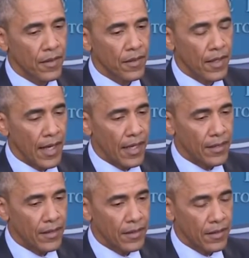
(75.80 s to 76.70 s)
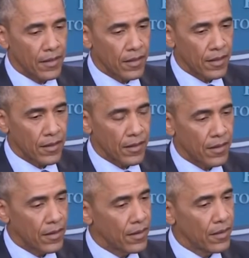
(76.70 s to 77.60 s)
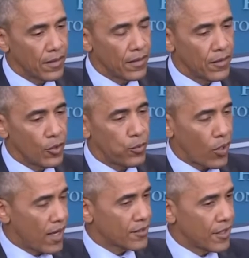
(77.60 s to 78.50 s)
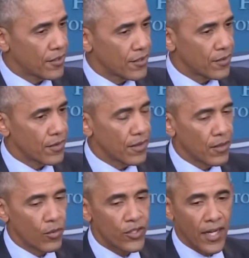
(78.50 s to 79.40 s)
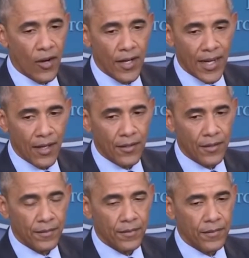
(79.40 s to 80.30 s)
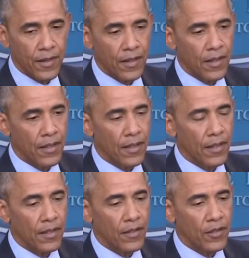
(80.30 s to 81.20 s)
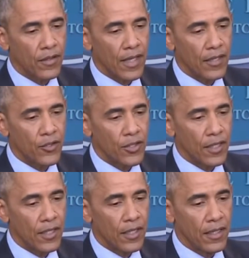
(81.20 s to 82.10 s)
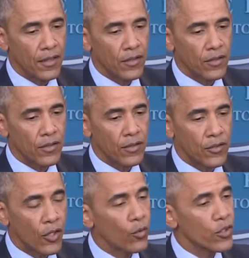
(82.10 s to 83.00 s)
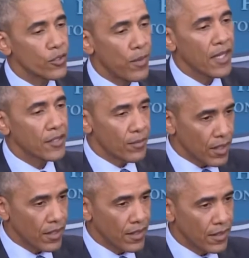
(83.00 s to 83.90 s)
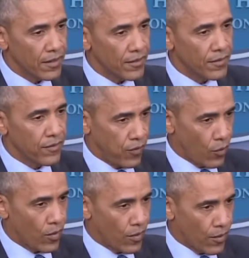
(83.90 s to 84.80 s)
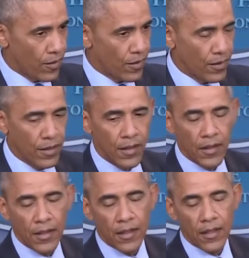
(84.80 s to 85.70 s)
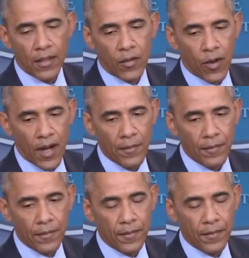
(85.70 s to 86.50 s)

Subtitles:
that due process was carried out, that she took responsibility for her crime,